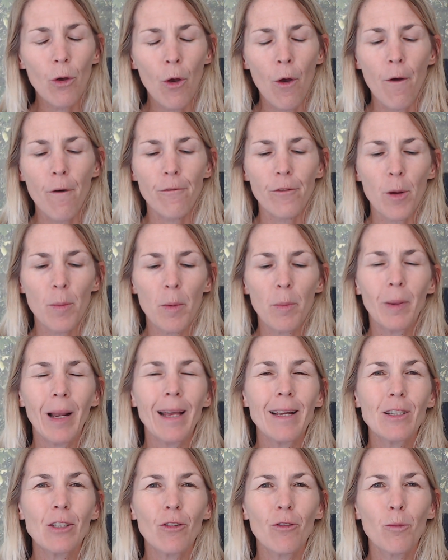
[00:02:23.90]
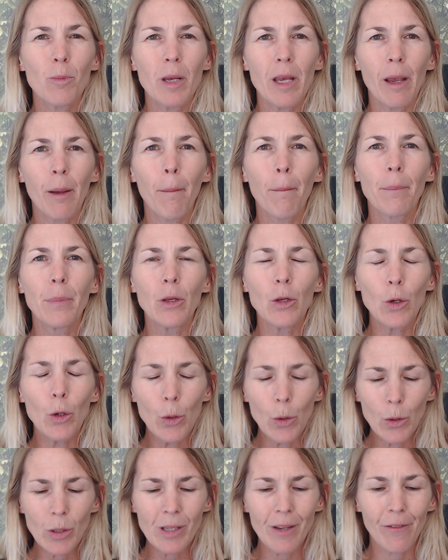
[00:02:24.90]
from a place of being
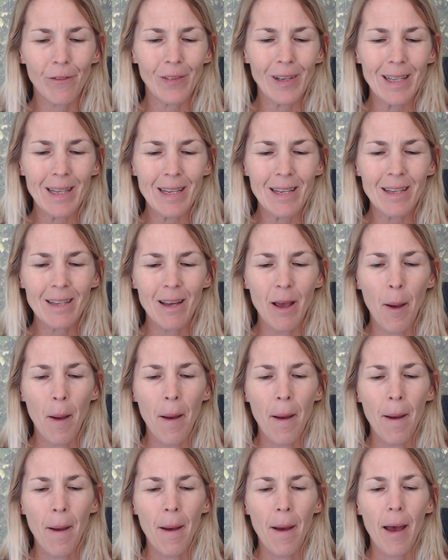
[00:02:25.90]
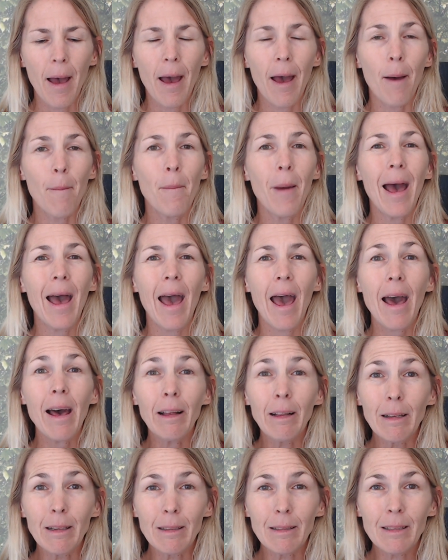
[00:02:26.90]
beautifully
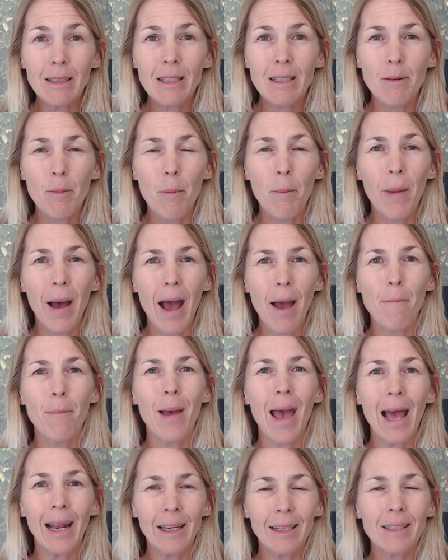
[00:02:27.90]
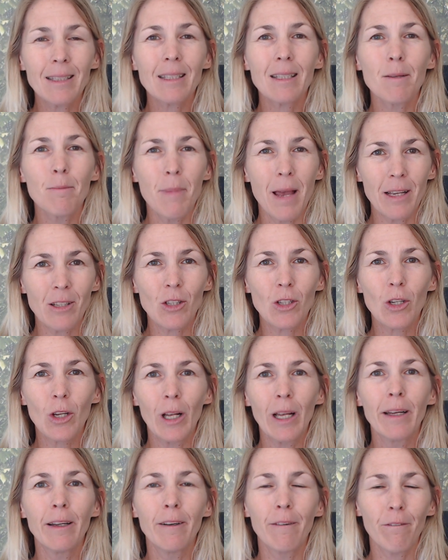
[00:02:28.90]
held by balanced
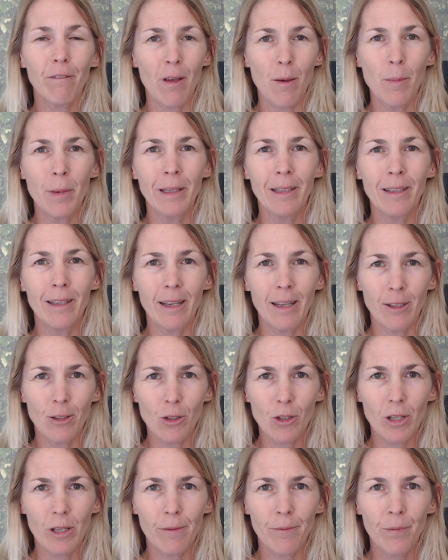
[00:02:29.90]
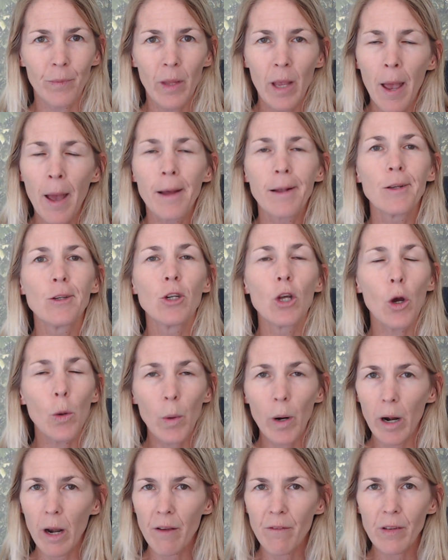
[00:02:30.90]
masculine and feminine energy. Don't
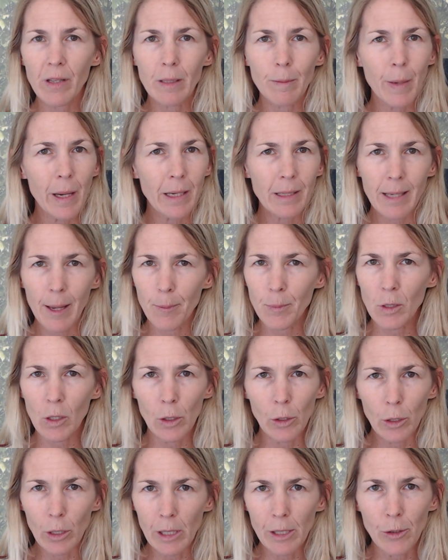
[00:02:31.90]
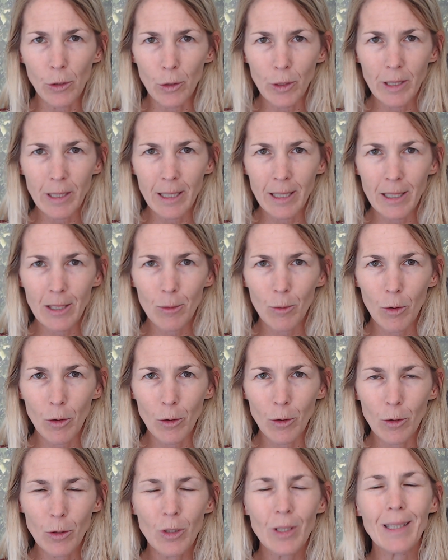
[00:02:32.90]
worry if this makes absolutely no sense with you.
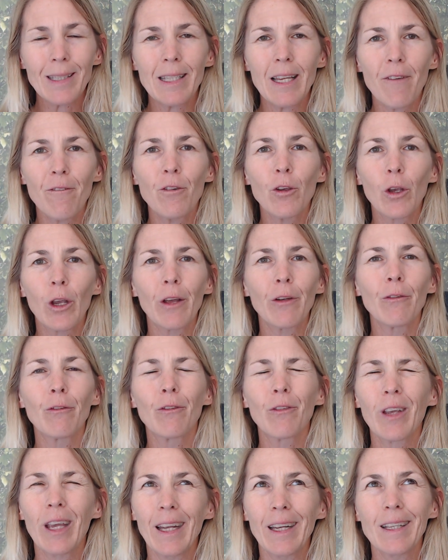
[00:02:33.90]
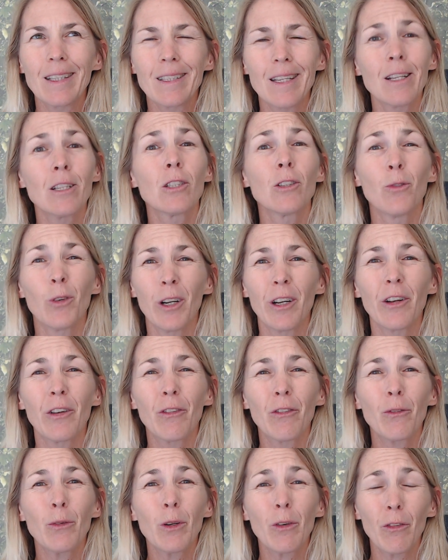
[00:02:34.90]
Just see if you can get a sense of what it
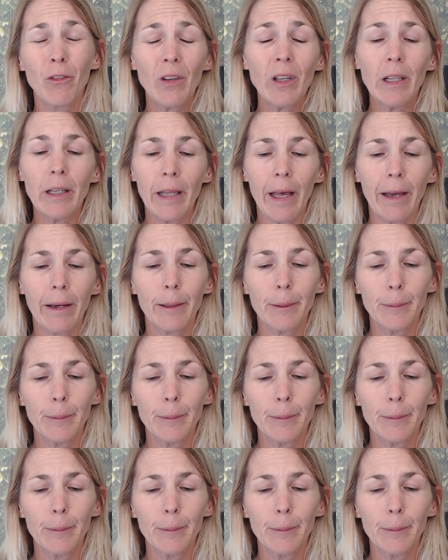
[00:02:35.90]
would feel like.